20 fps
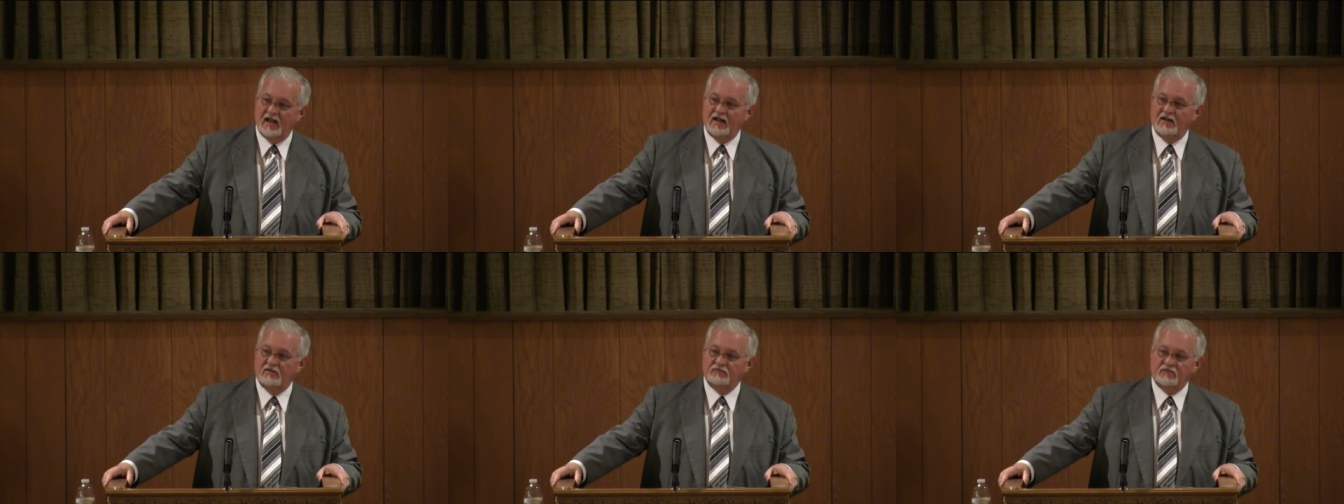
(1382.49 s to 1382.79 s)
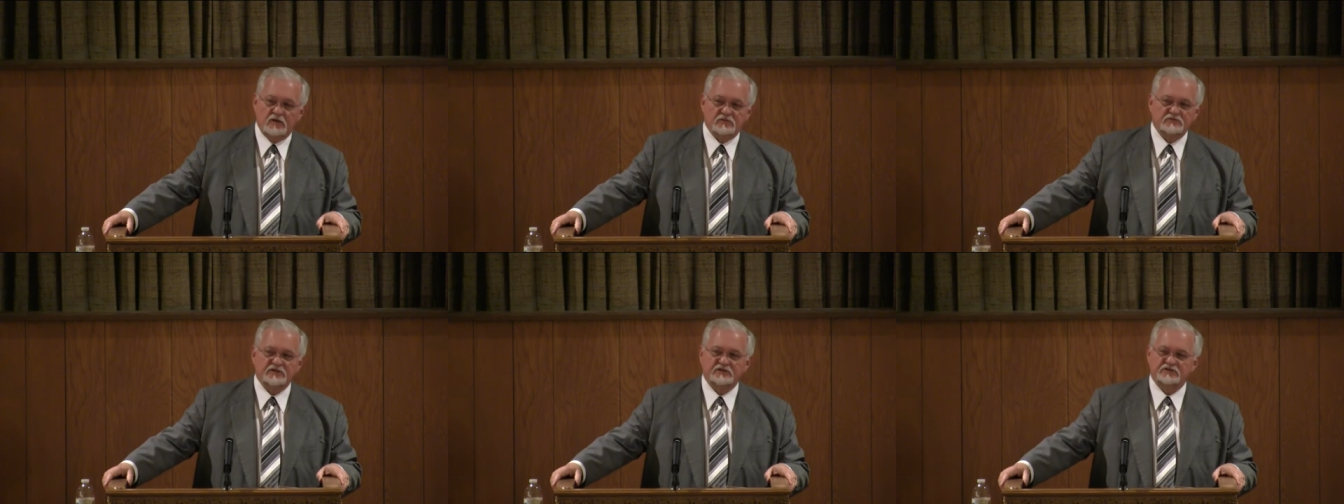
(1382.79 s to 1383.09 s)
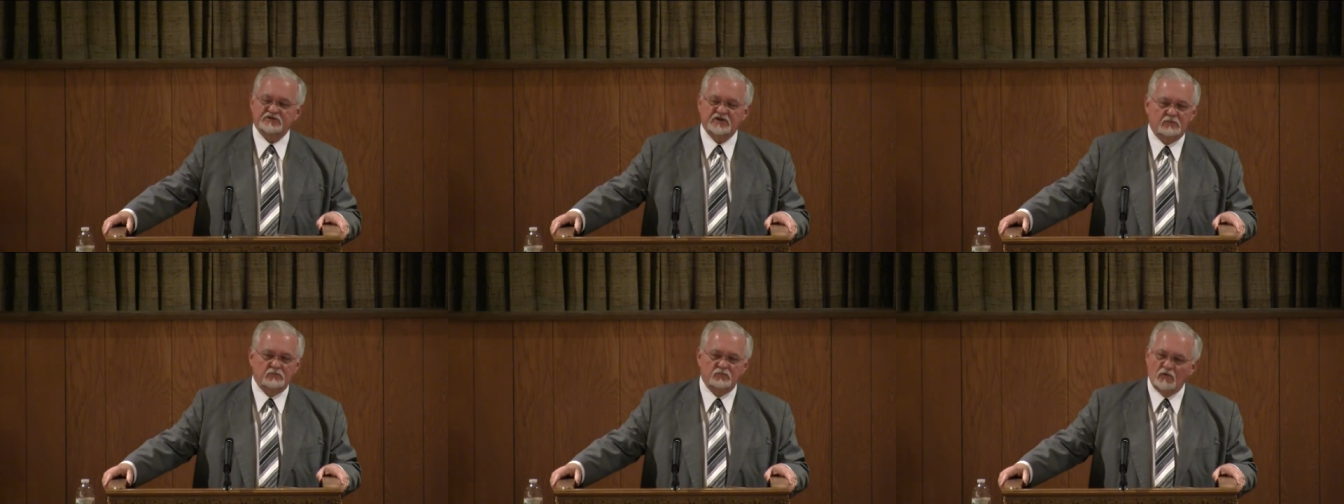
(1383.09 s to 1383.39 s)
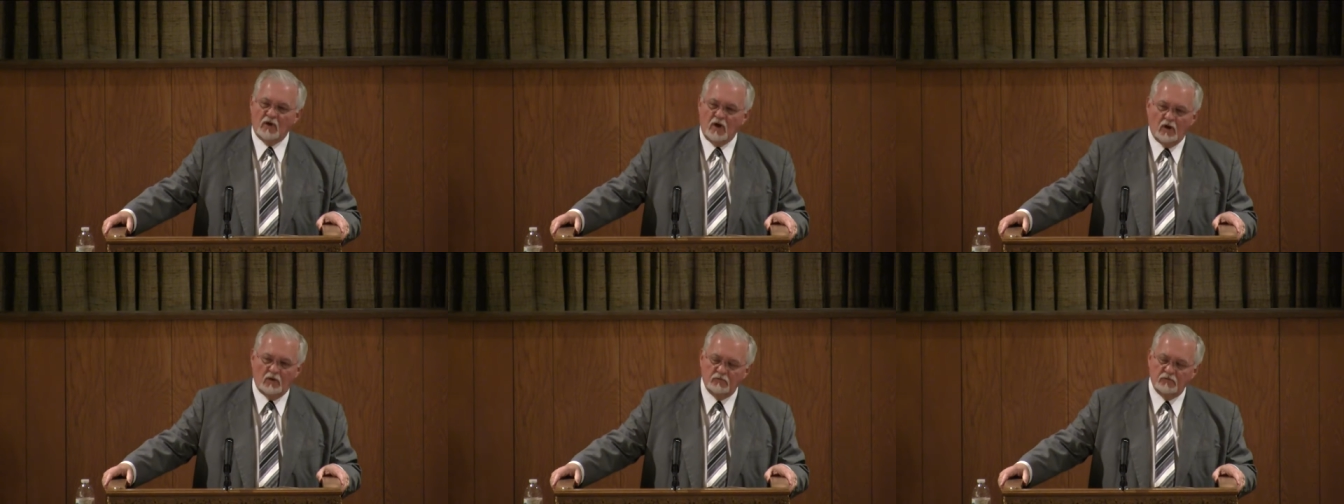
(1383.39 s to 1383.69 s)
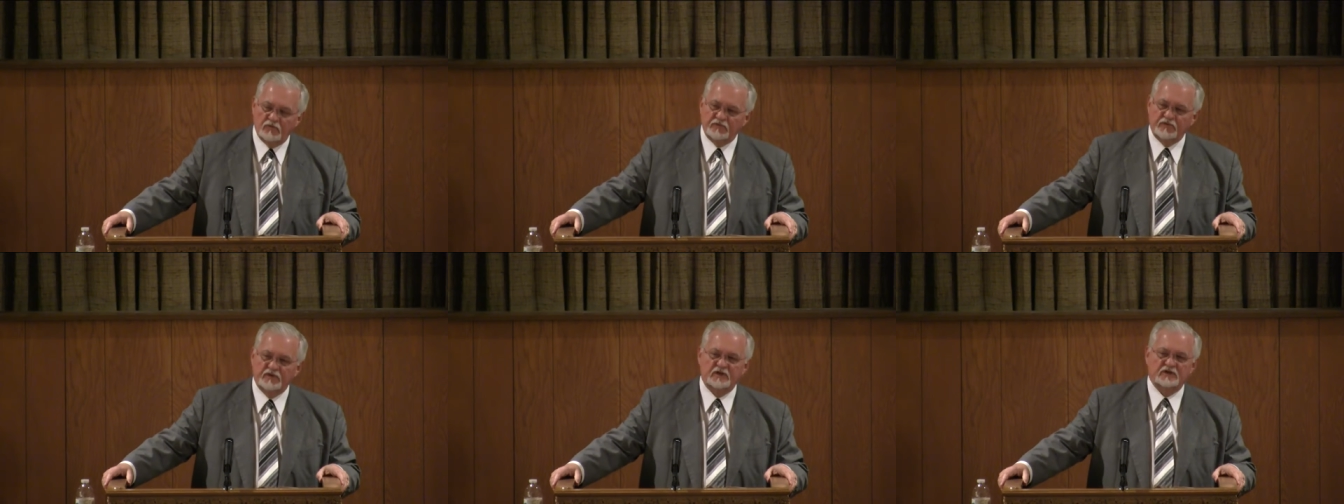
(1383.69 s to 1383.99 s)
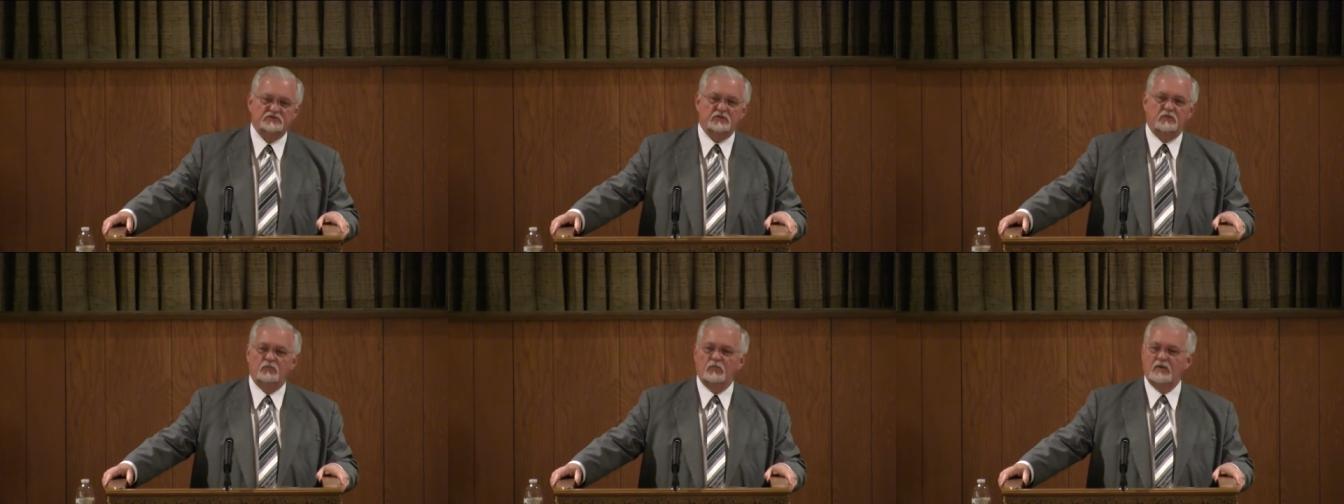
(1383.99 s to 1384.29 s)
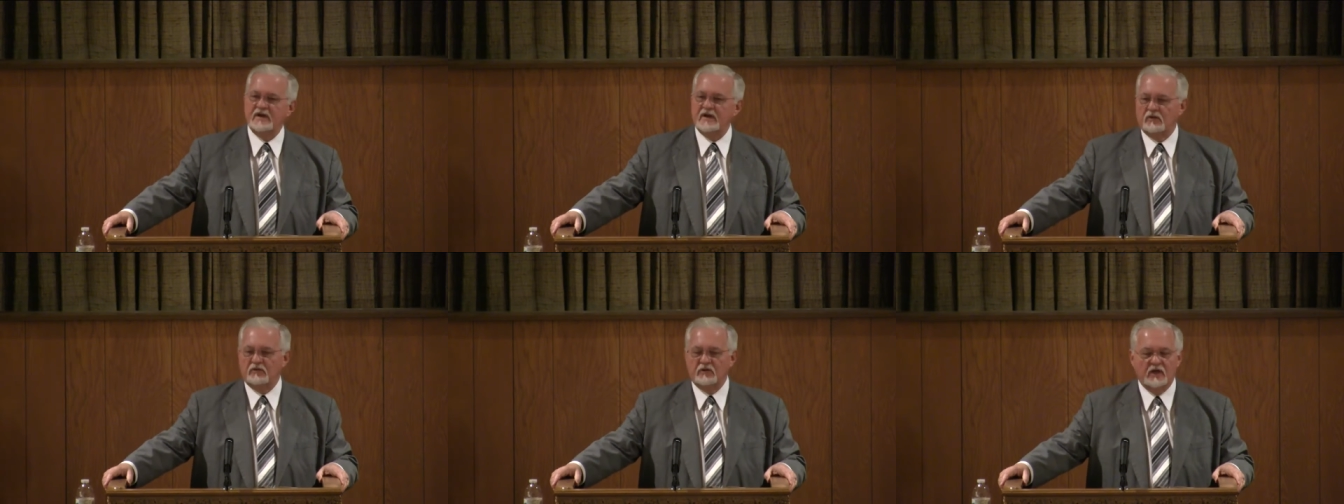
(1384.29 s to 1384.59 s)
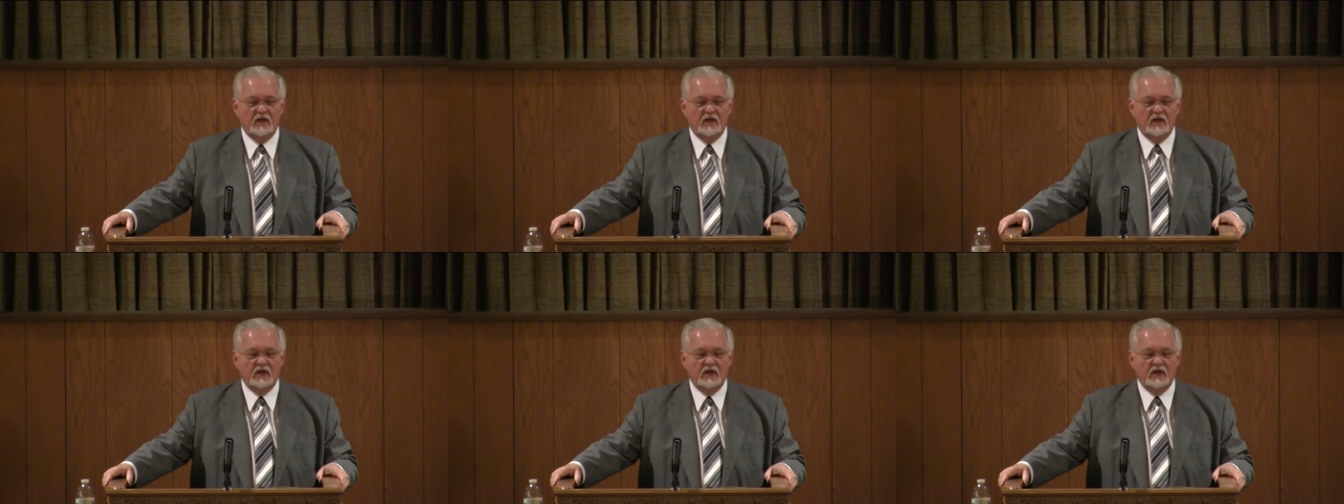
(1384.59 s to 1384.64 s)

Folks, there's something wrong with us when we don't